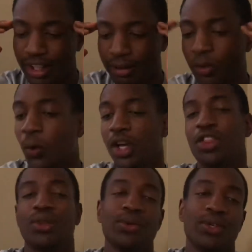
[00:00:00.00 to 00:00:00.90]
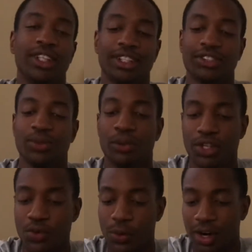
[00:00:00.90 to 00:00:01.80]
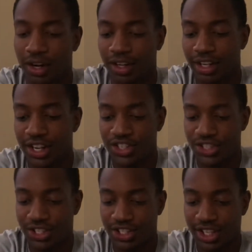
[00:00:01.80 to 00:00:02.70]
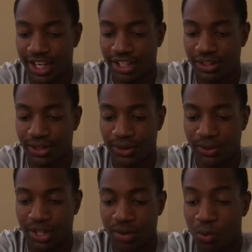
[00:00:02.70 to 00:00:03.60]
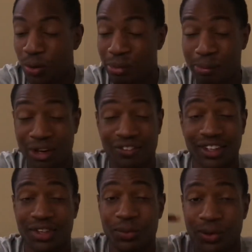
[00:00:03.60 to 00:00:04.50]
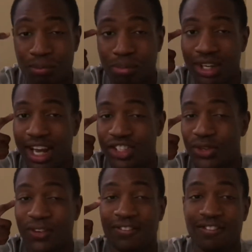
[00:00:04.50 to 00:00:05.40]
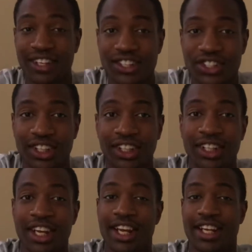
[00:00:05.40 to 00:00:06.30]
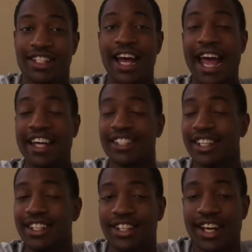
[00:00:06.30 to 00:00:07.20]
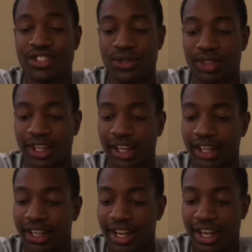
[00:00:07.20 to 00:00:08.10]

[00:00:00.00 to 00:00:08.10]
I'm going through this with you all just to say, you know, it won't be perfect. It won't be as you envision. It's not as easy as you think.